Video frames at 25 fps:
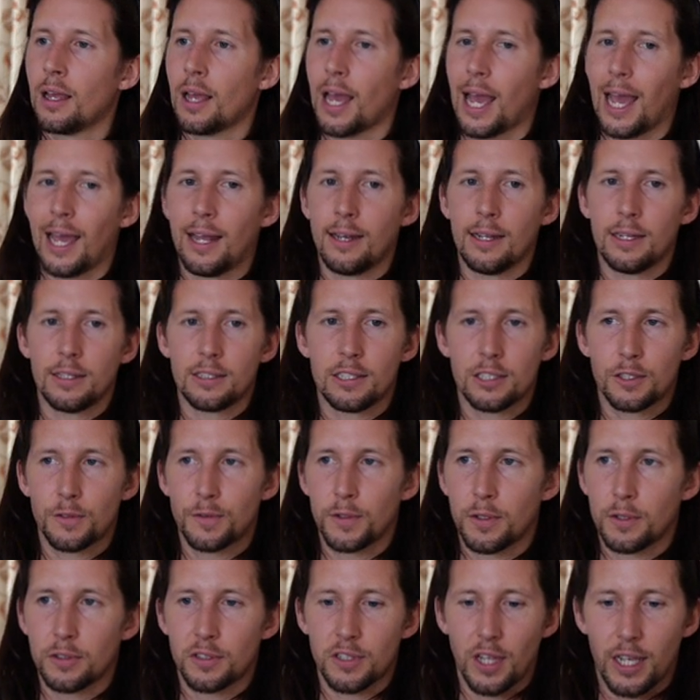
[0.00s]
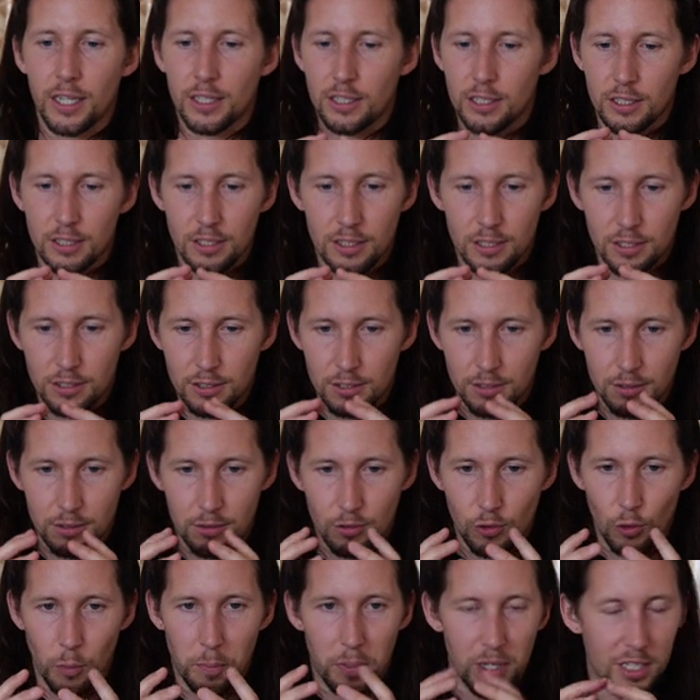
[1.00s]
and it just feels like just
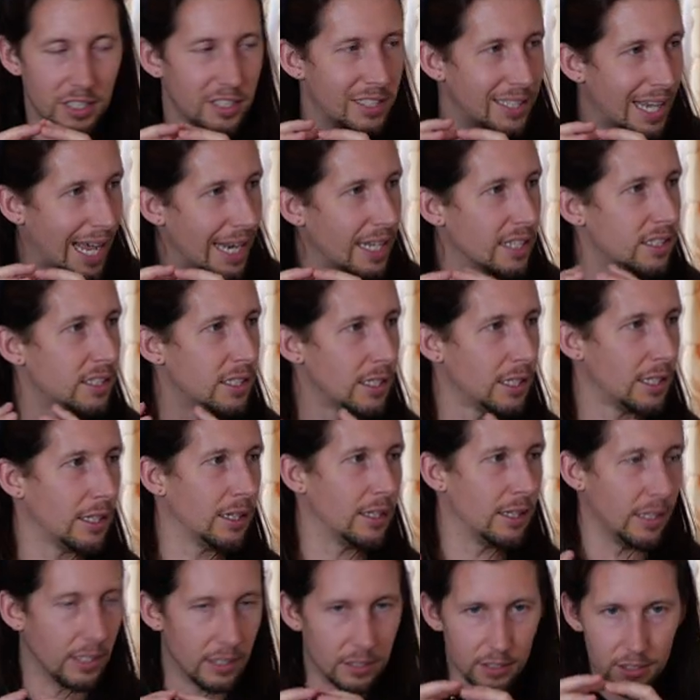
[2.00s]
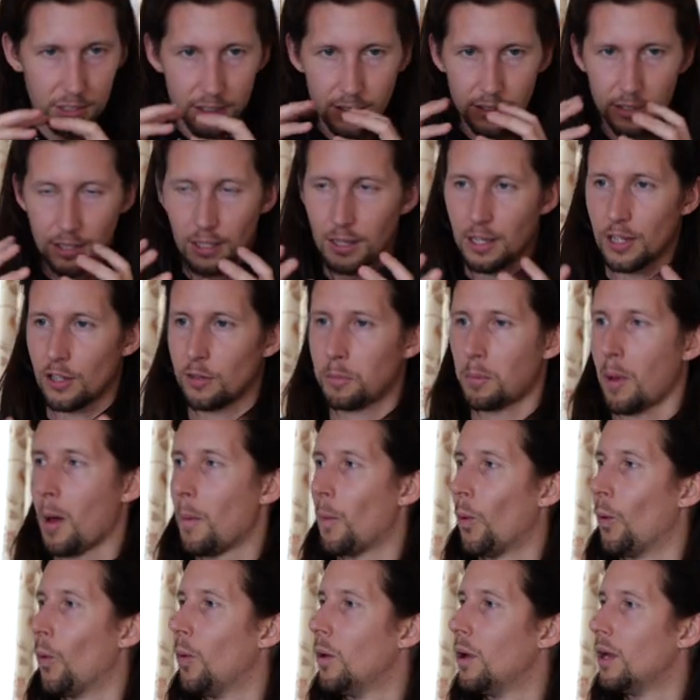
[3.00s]
your personality in this
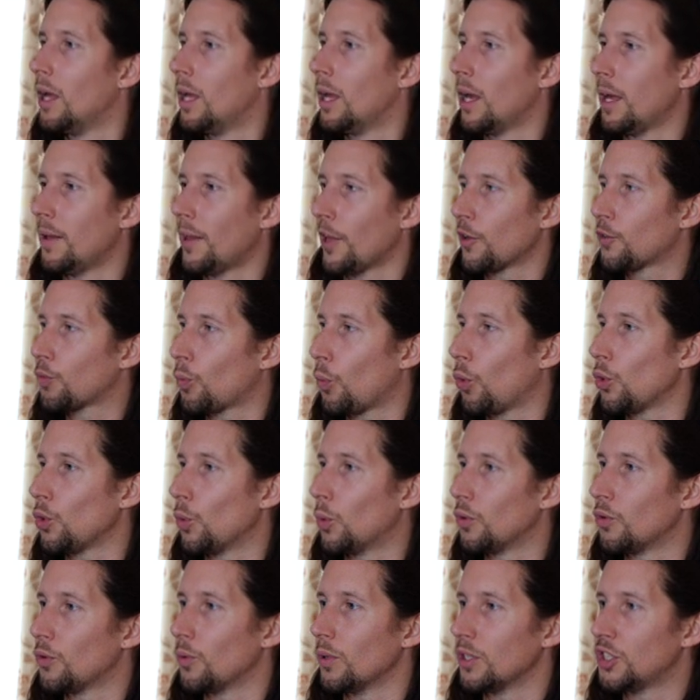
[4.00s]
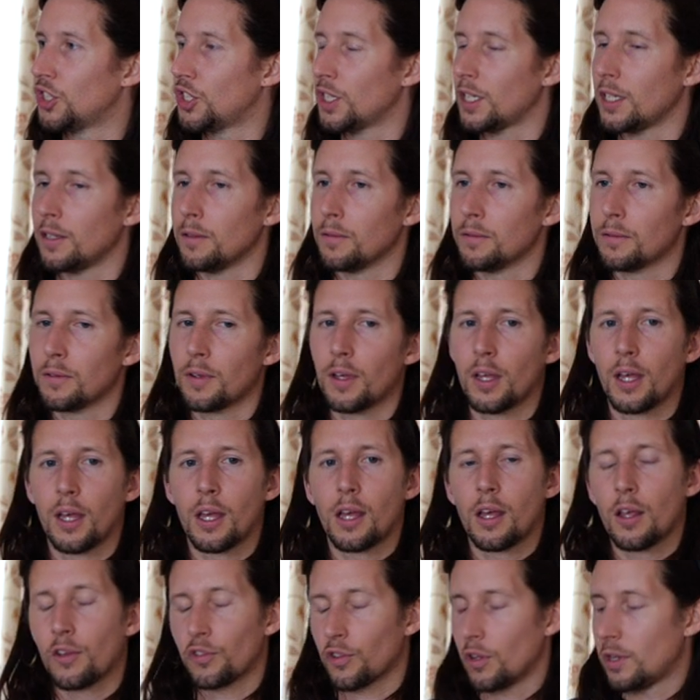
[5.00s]
bubble, and that's what you want to achieve.
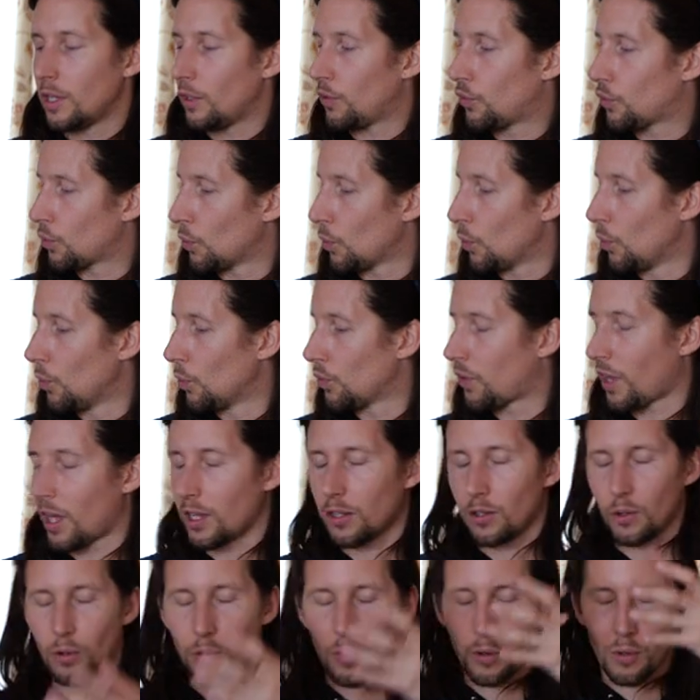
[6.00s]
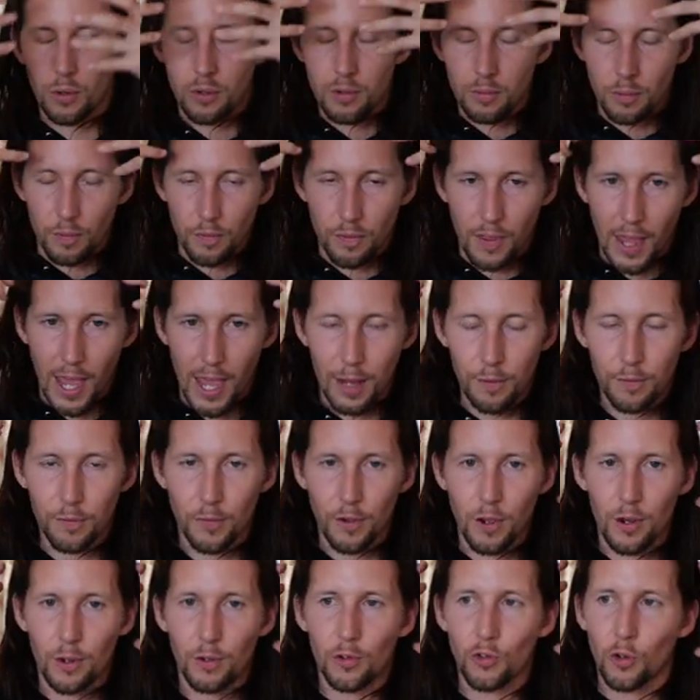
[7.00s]
So these tools that you're with, the
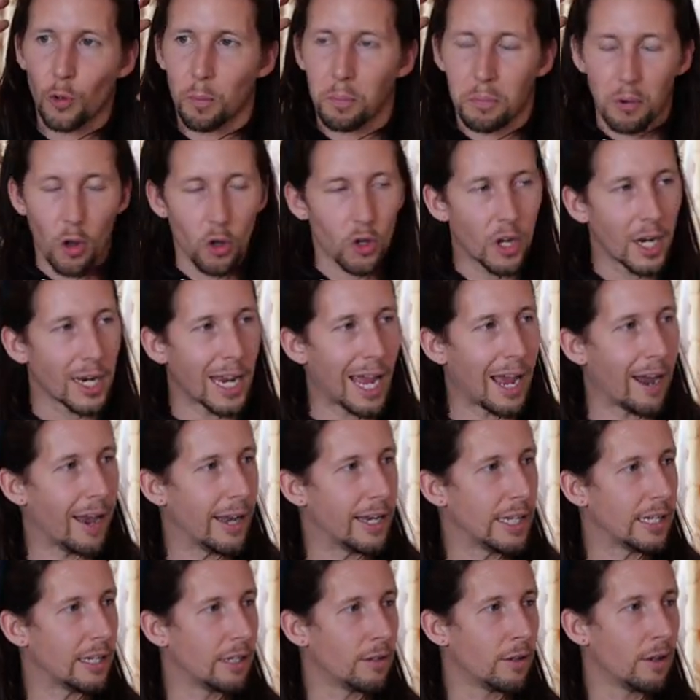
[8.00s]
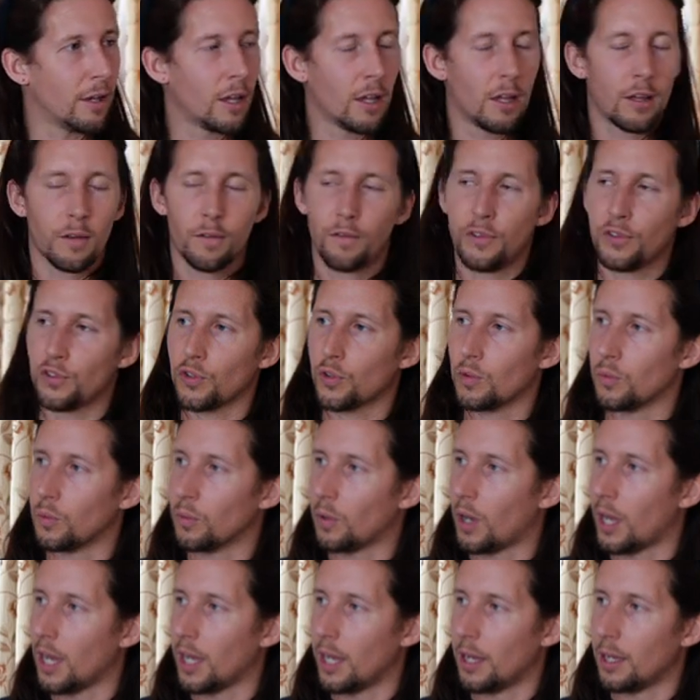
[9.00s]
headphones, you're blocking out any physical
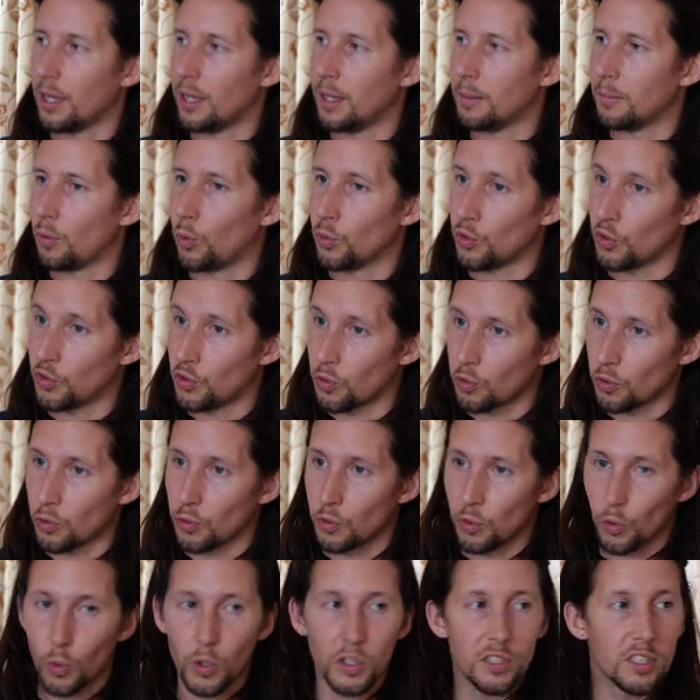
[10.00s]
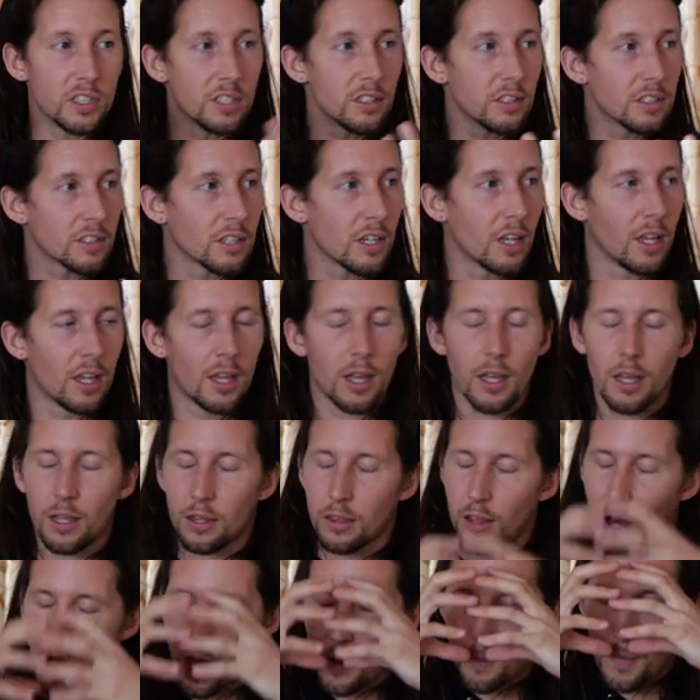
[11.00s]
auditorial noises,
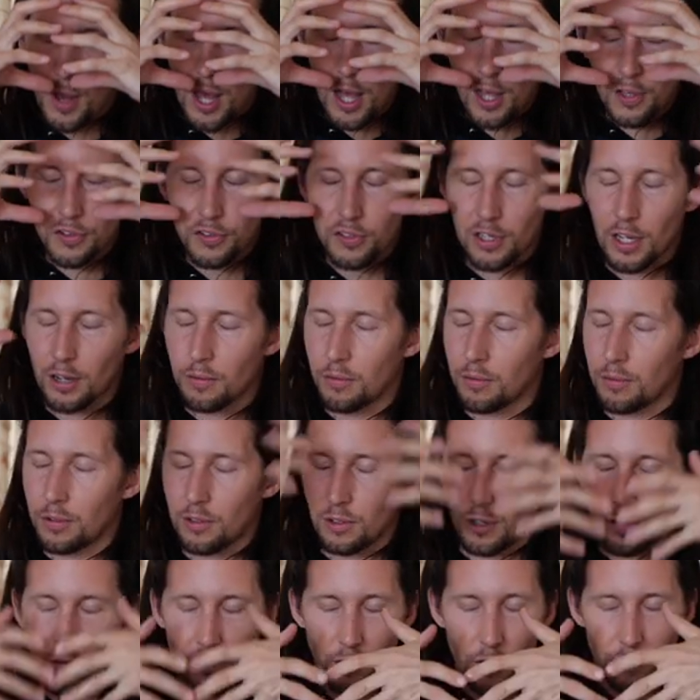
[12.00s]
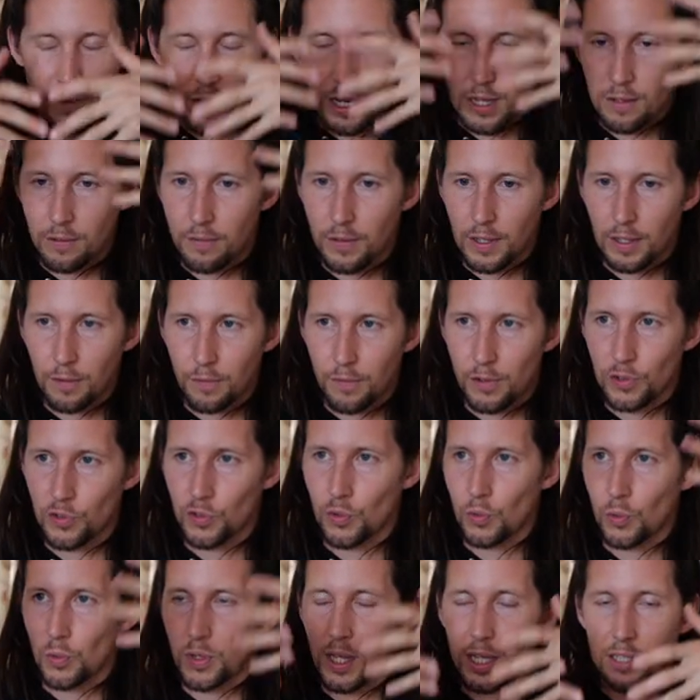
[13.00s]
the eye mask, get rid of anything
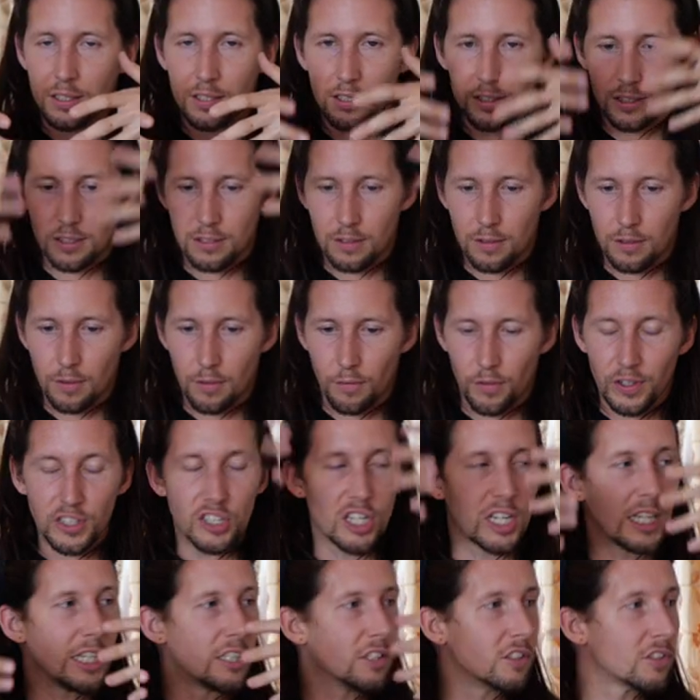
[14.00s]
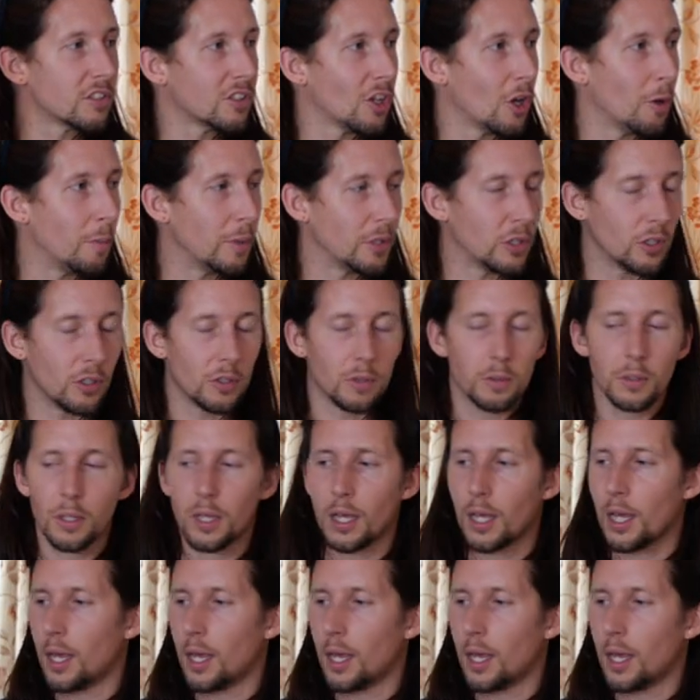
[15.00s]
physical that's visually disturbing you,